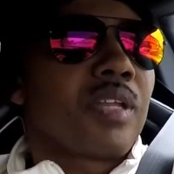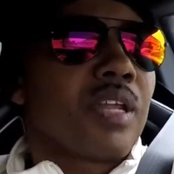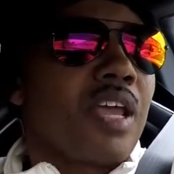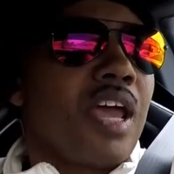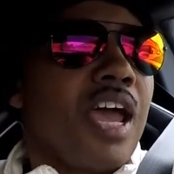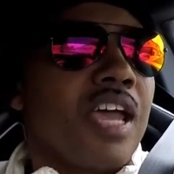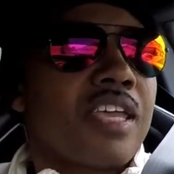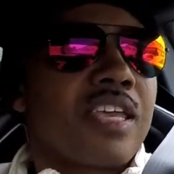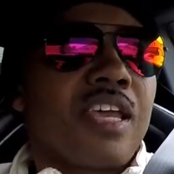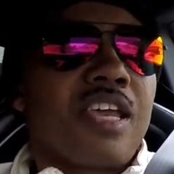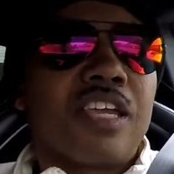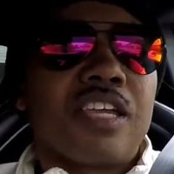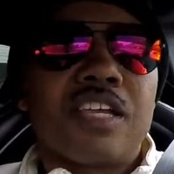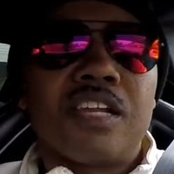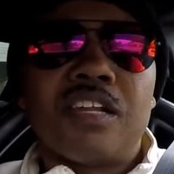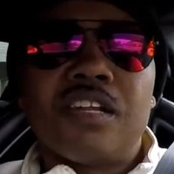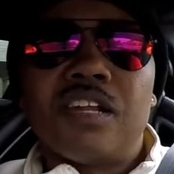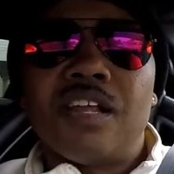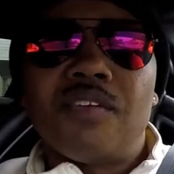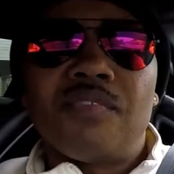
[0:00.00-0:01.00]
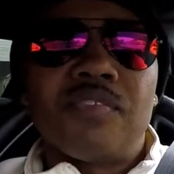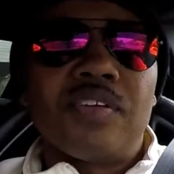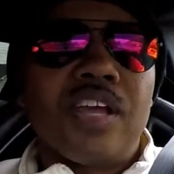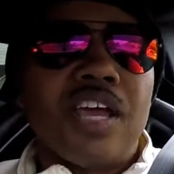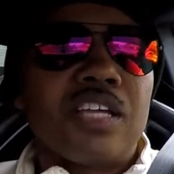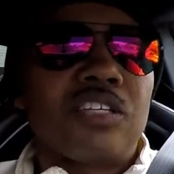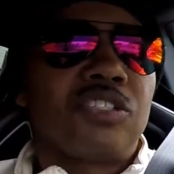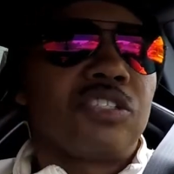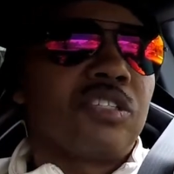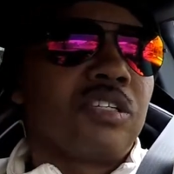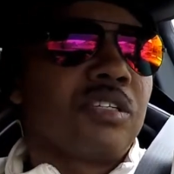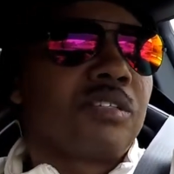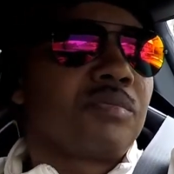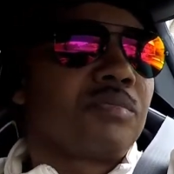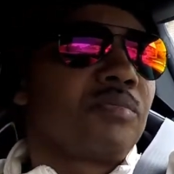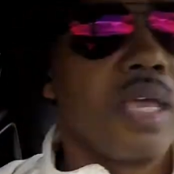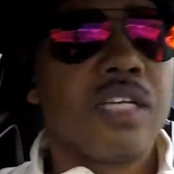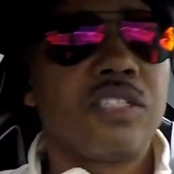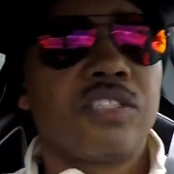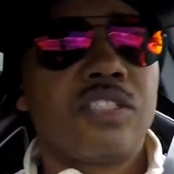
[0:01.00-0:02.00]
I can't get enough of that
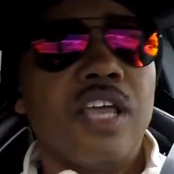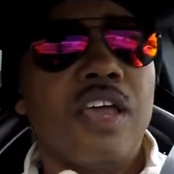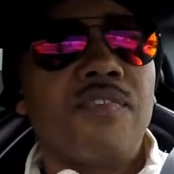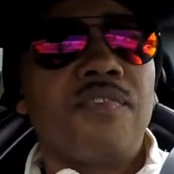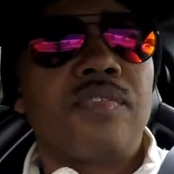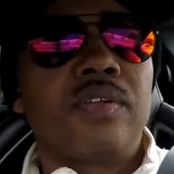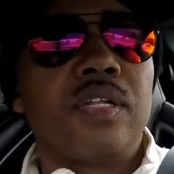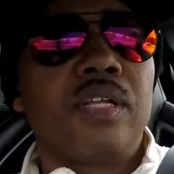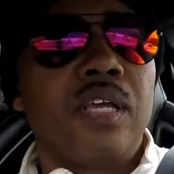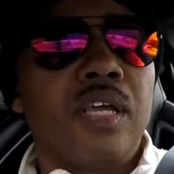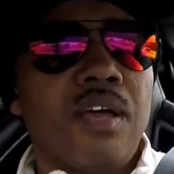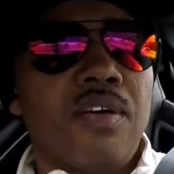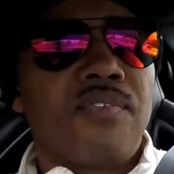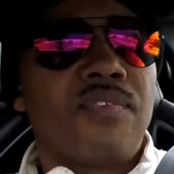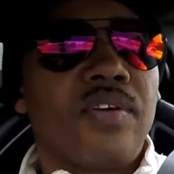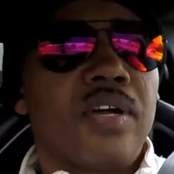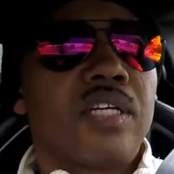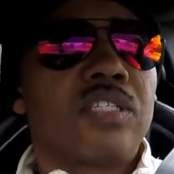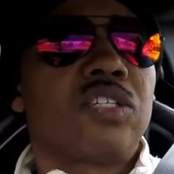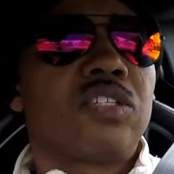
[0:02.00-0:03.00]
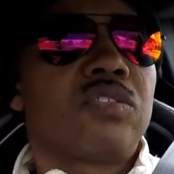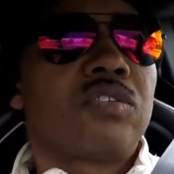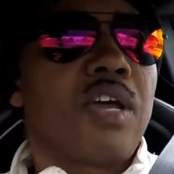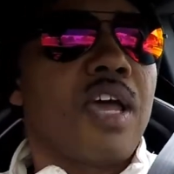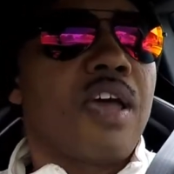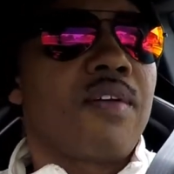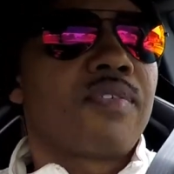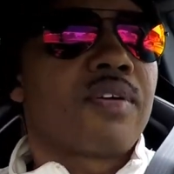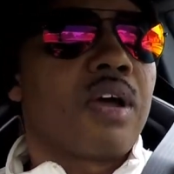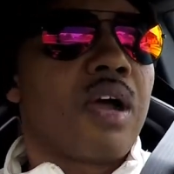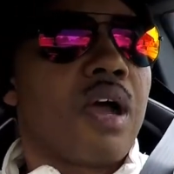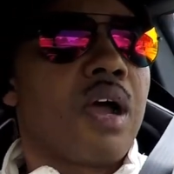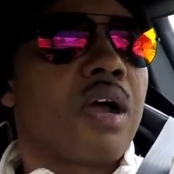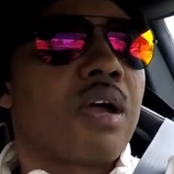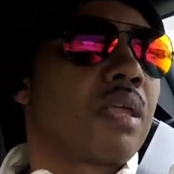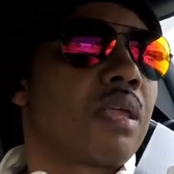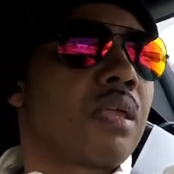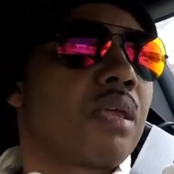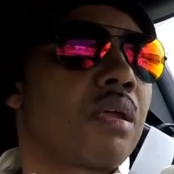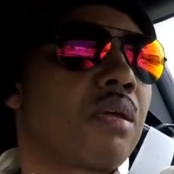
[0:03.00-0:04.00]
shit. It's definitely a fun to drive
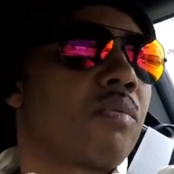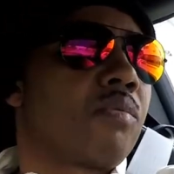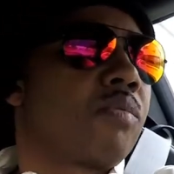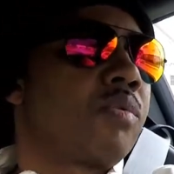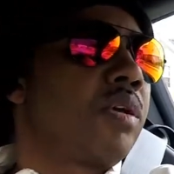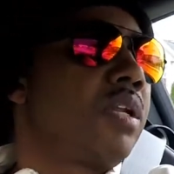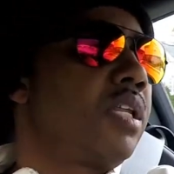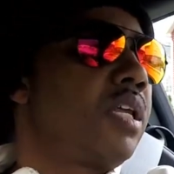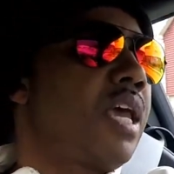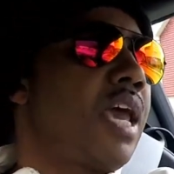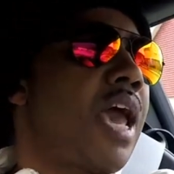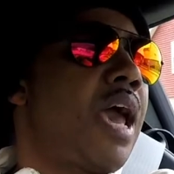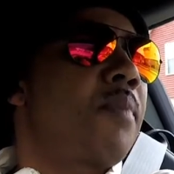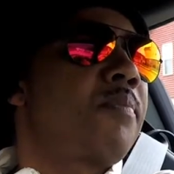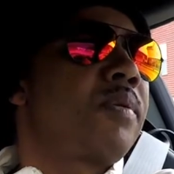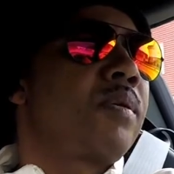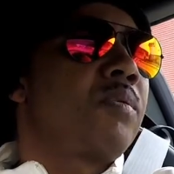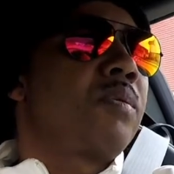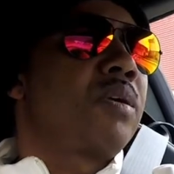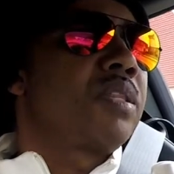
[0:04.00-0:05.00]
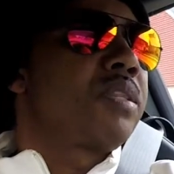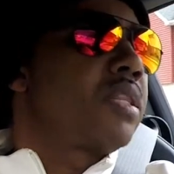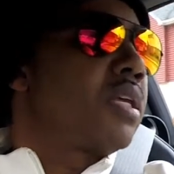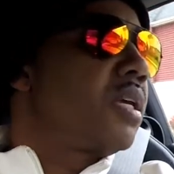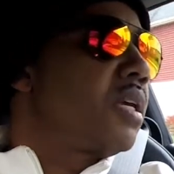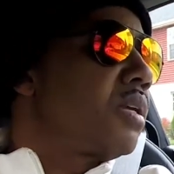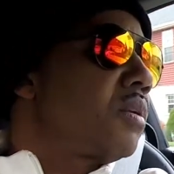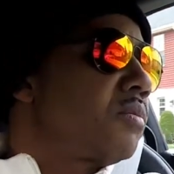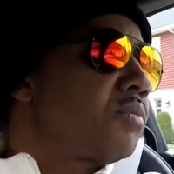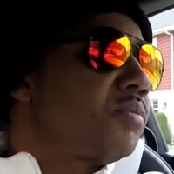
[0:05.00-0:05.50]
car. Really happy with it.